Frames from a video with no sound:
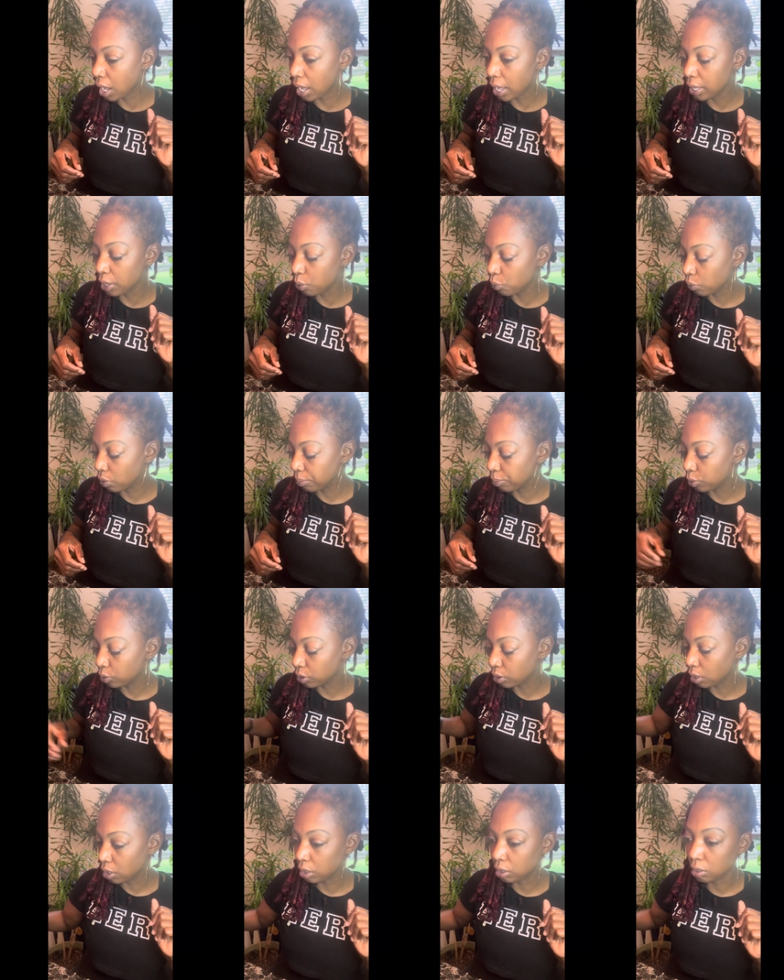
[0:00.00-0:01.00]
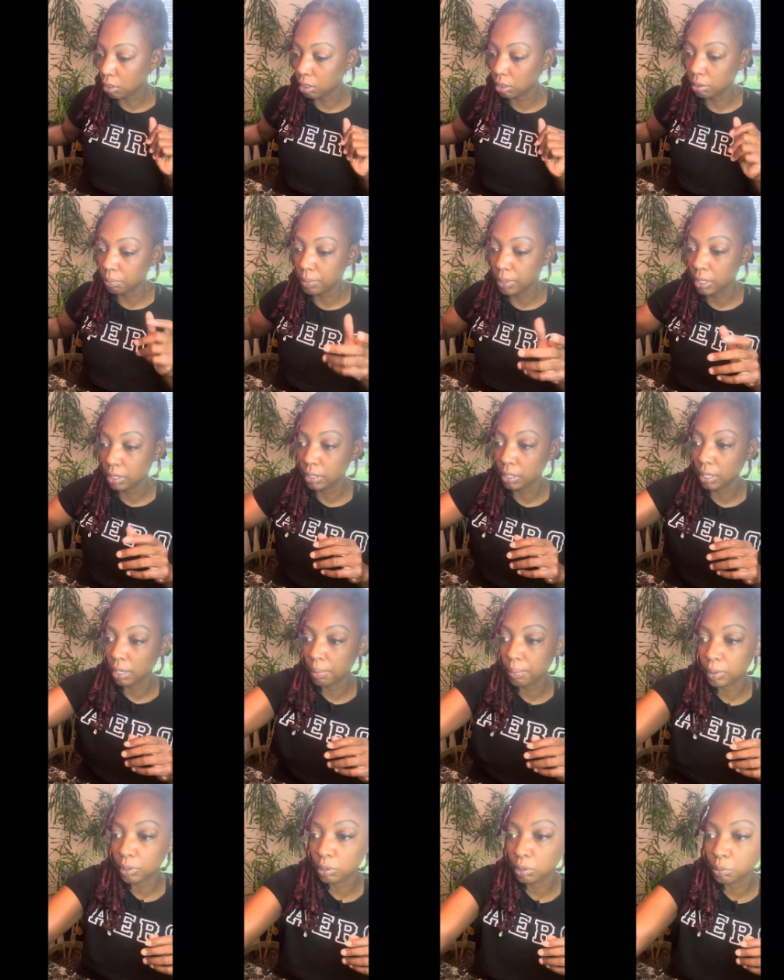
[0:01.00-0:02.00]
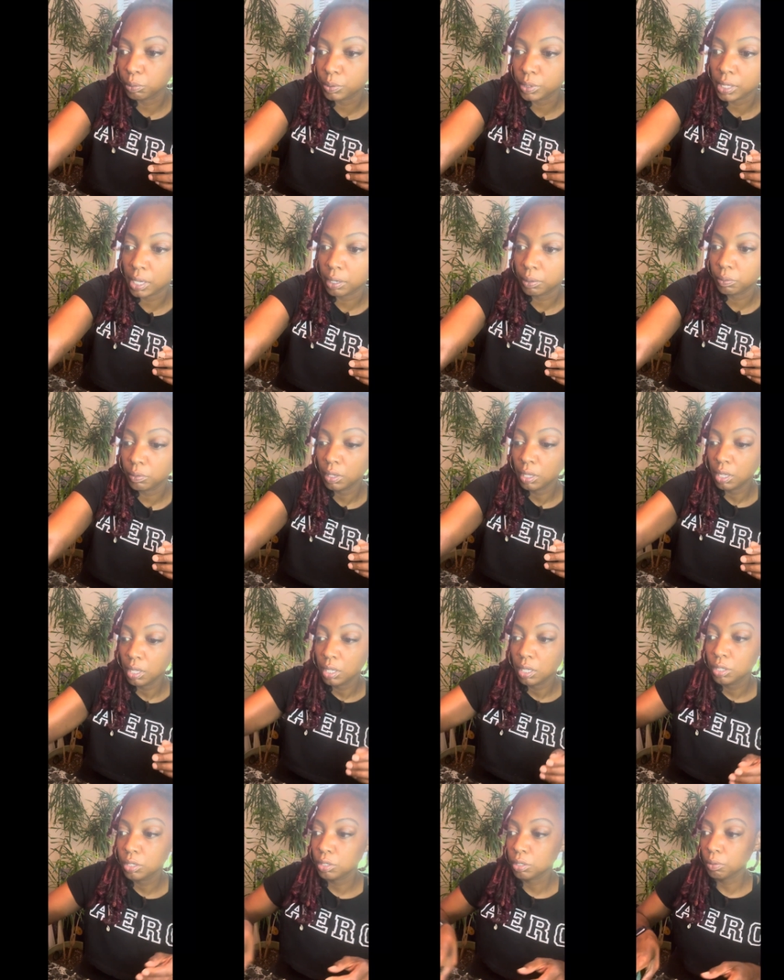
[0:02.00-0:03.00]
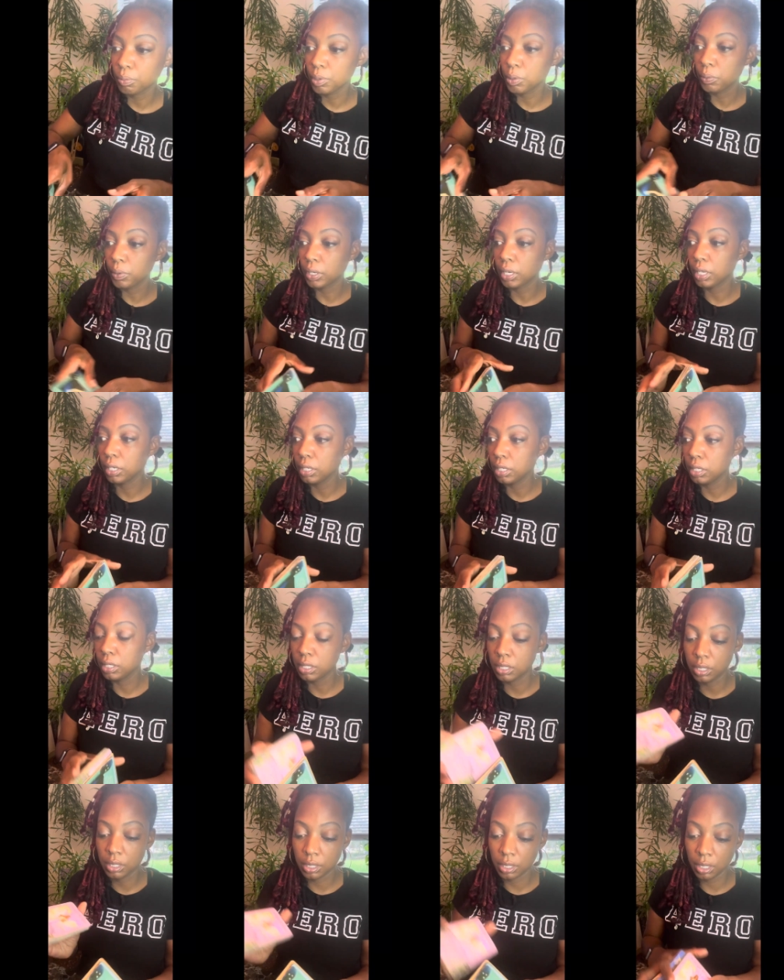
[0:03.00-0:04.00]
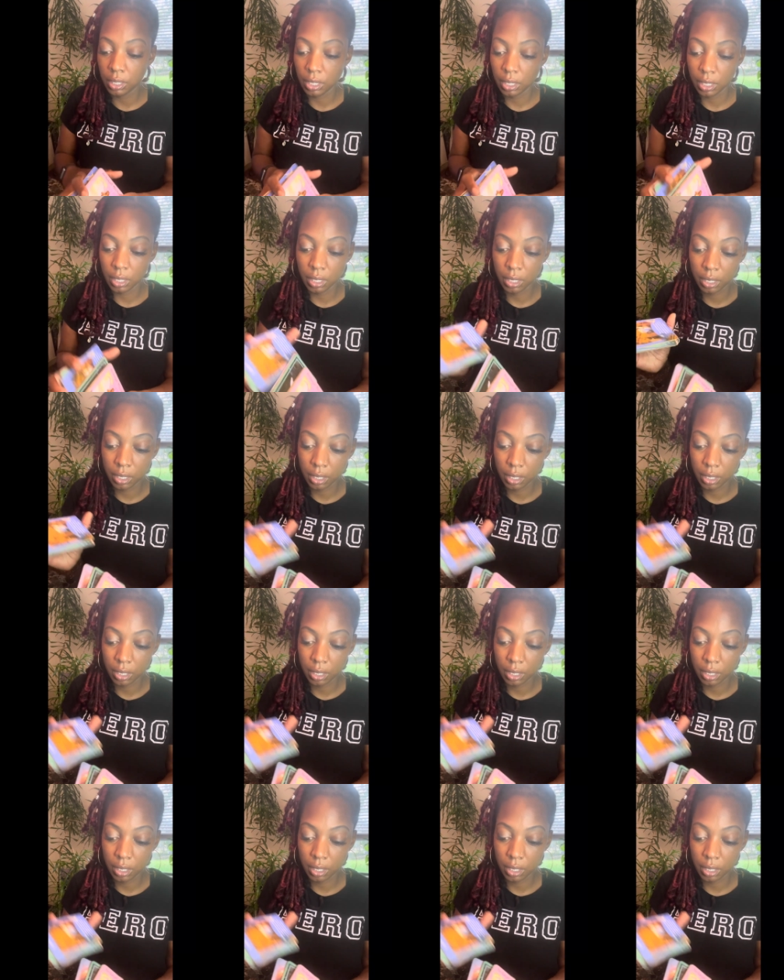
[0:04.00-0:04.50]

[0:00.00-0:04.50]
hear one more card calling me and then I'm going to close out. Tell me what I need to see here.